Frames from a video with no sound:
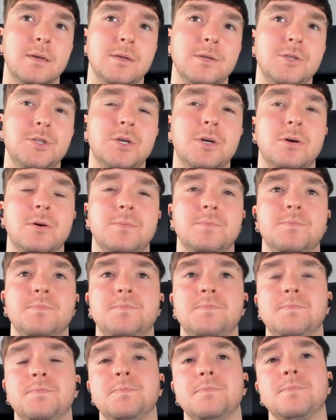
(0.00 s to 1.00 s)
Sure.
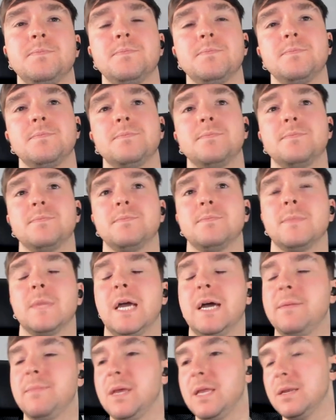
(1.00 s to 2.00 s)

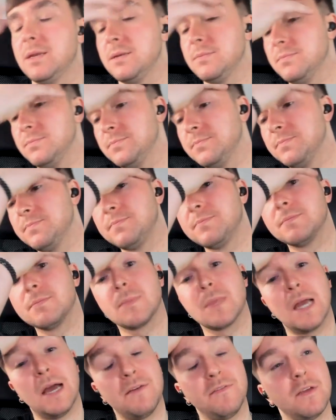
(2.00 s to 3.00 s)
I mean,
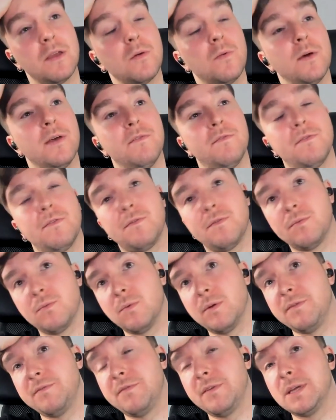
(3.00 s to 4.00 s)
I think with
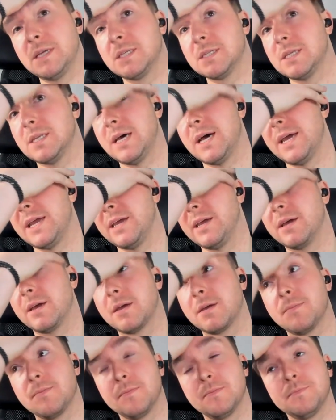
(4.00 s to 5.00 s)
with things
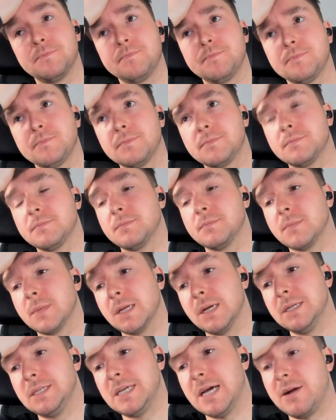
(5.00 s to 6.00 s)
like
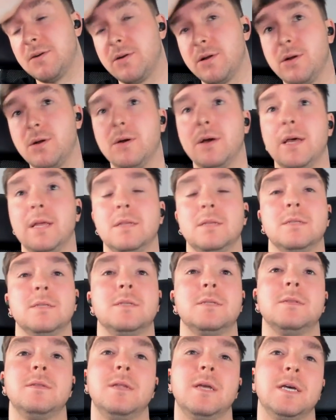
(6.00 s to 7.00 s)
tarot and
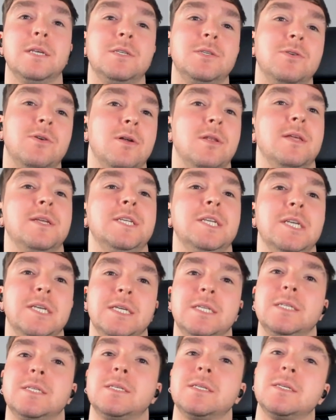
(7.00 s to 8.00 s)
astrology,
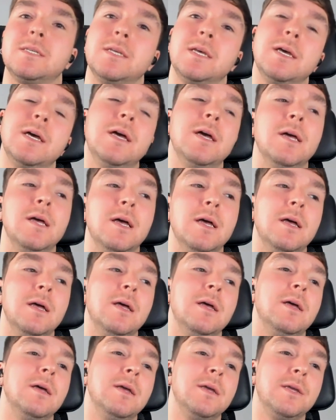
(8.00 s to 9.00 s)
it's
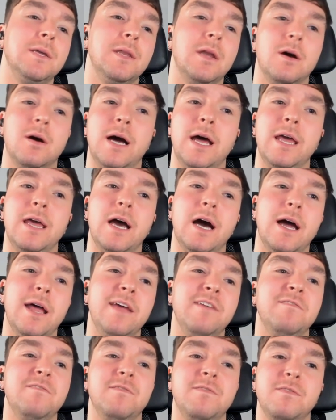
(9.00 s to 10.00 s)
you know, I
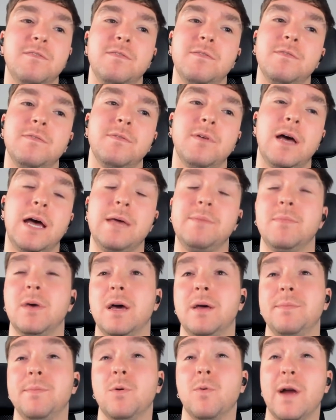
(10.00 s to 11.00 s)
I've I'm
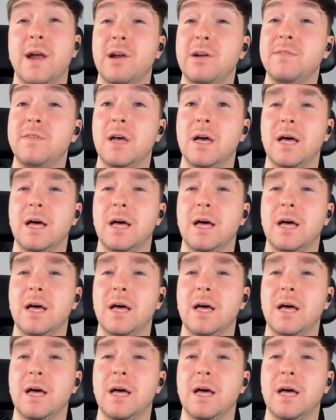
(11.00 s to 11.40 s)
I'm aware of it.